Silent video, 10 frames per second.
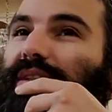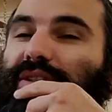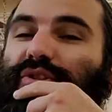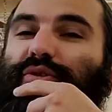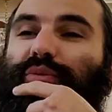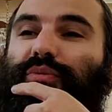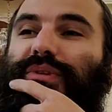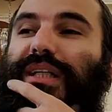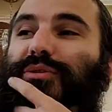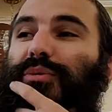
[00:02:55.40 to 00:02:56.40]
That's true. Yeah.
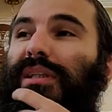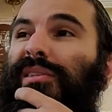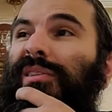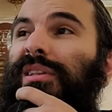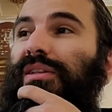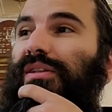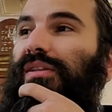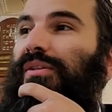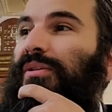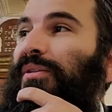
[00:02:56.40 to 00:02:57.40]
That's one of the
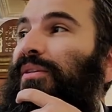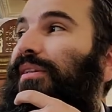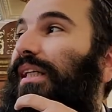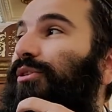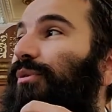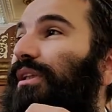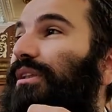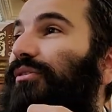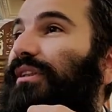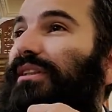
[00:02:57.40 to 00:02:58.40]
reasons
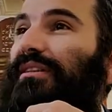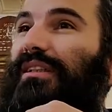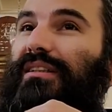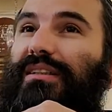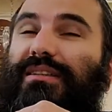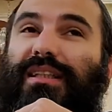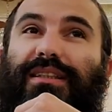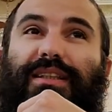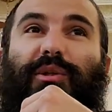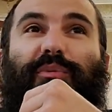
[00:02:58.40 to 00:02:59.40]
that they say
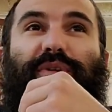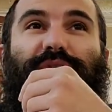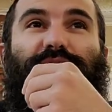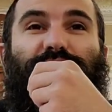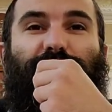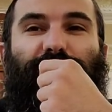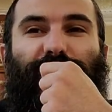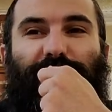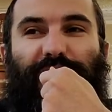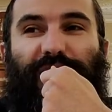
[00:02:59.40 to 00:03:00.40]
that a person should
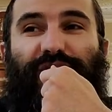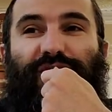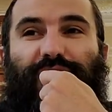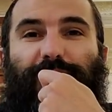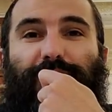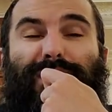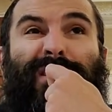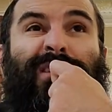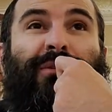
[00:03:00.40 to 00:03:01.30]
build relationships